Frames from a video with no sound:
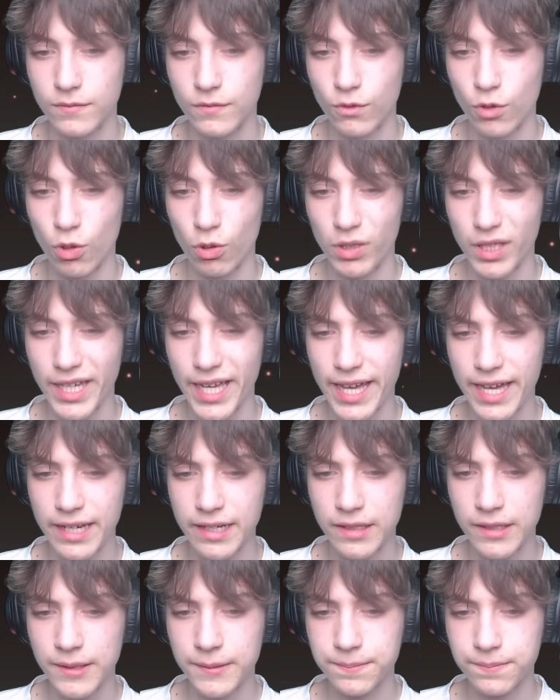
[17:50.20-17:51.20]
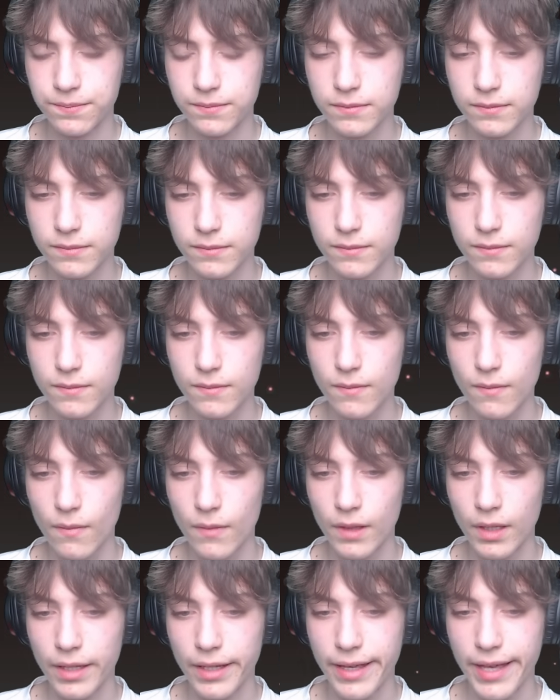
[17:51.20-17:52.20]
Roll again.
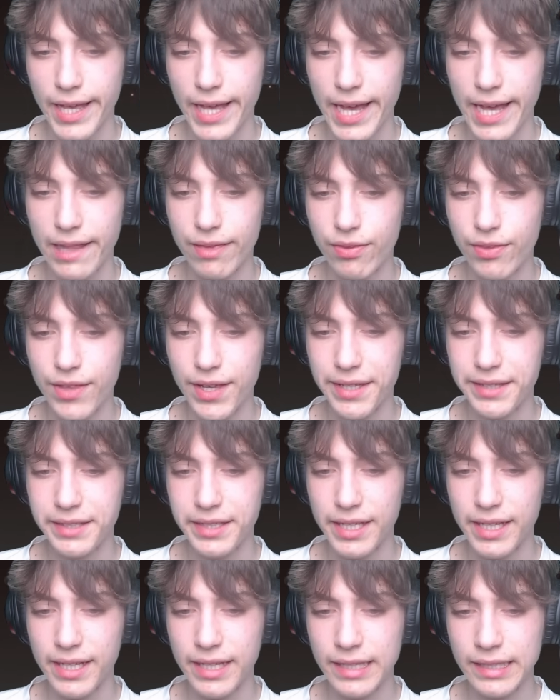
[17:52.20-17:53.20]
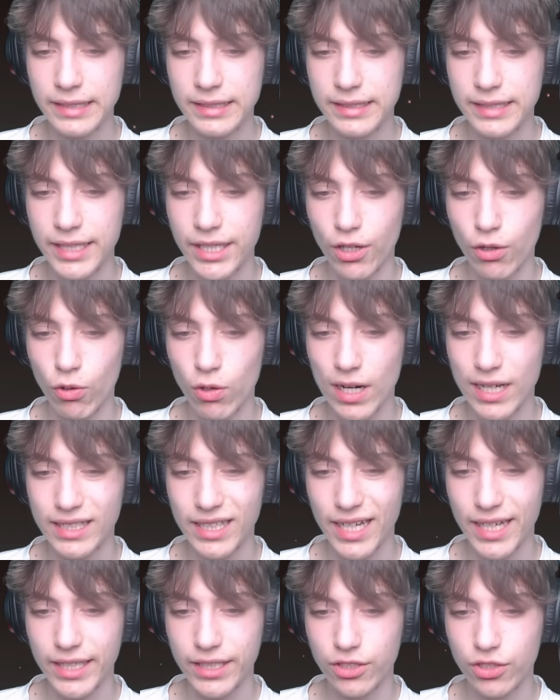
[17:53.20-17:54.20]
And this is the aura
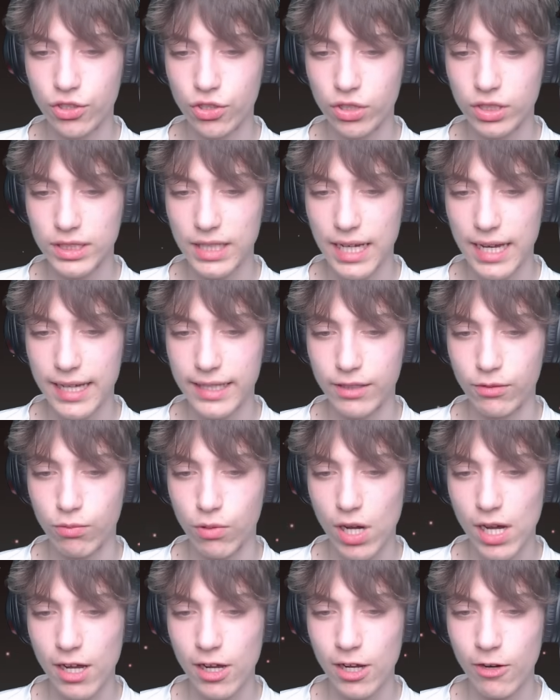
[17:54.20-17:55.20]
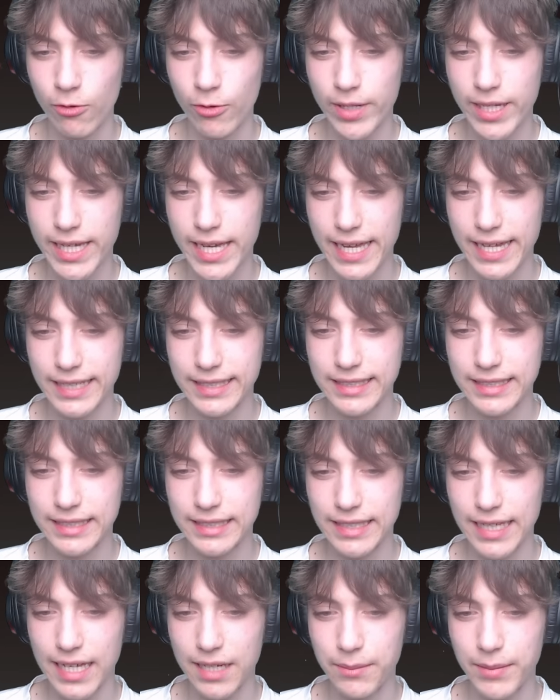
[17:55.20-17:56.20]
that I just had. Why are we getting
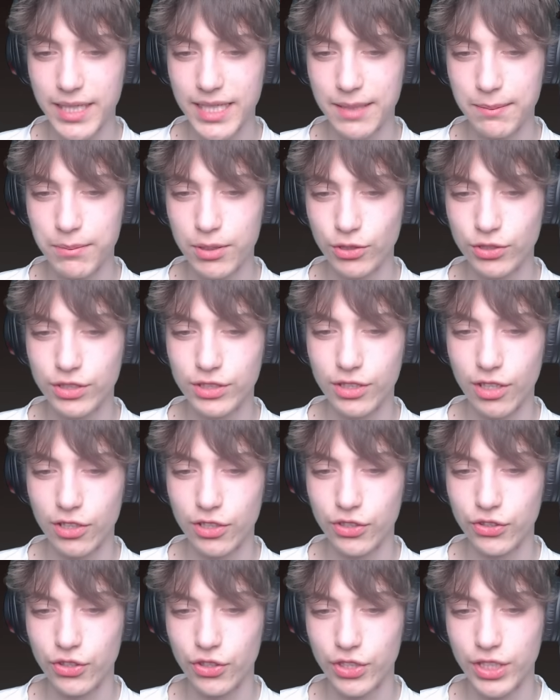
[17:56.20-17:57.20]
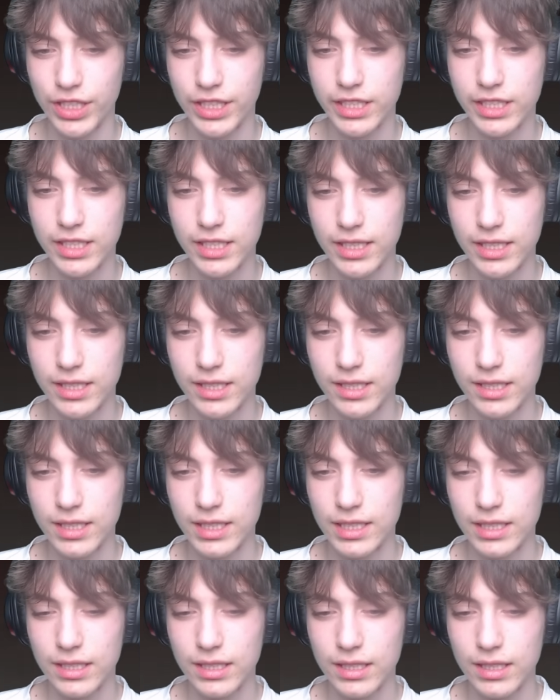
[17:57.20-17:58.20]
10 million pluses all of a sudden?
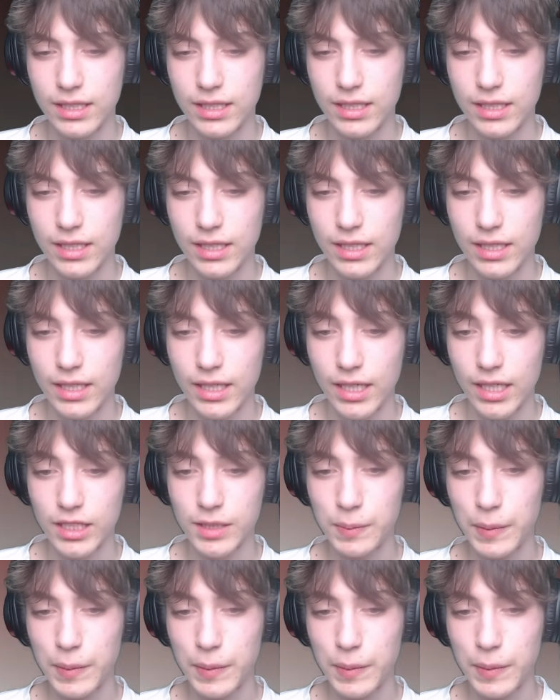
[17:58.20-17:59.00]
It's